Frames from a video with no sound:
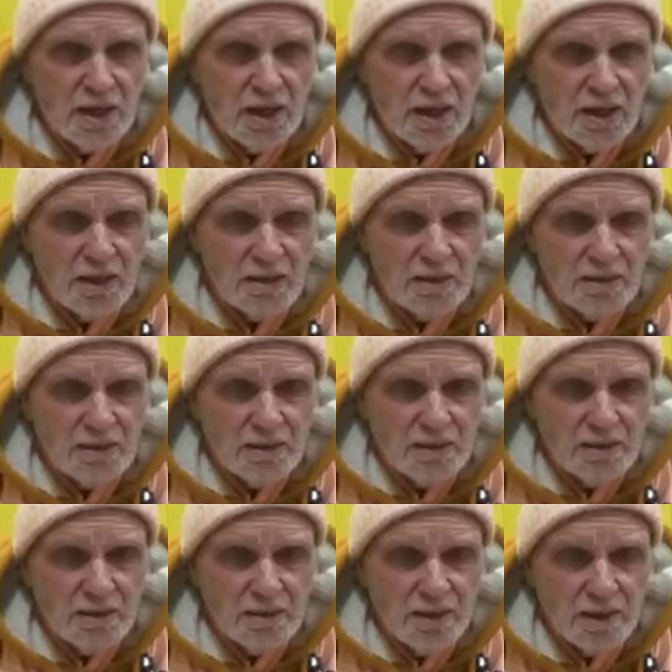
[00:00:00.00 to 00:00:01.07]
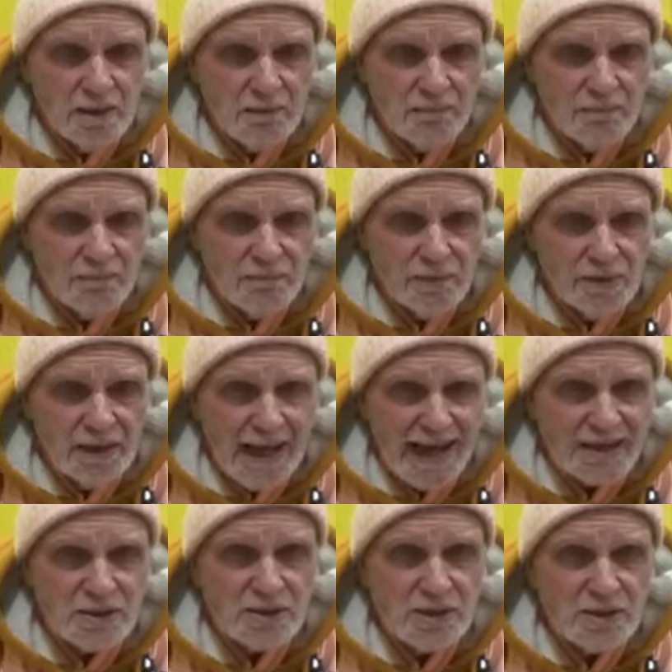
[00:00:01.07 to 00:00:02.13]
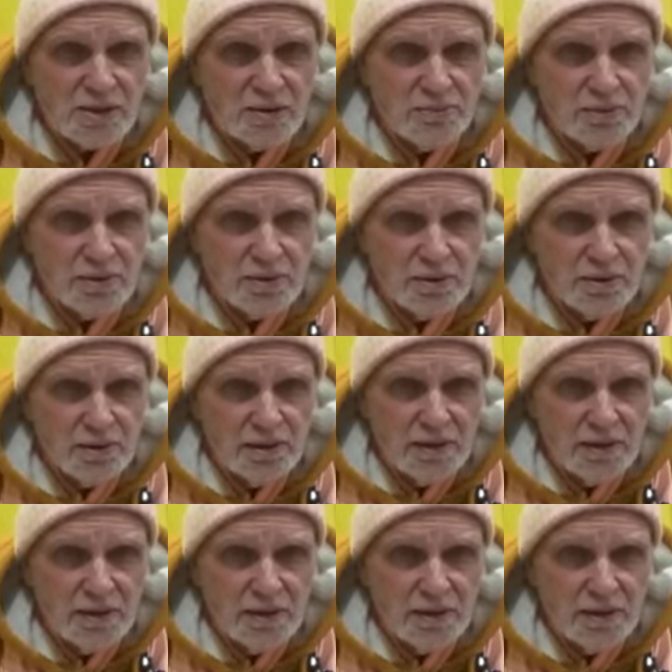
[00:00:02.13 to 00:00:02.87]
are accessible,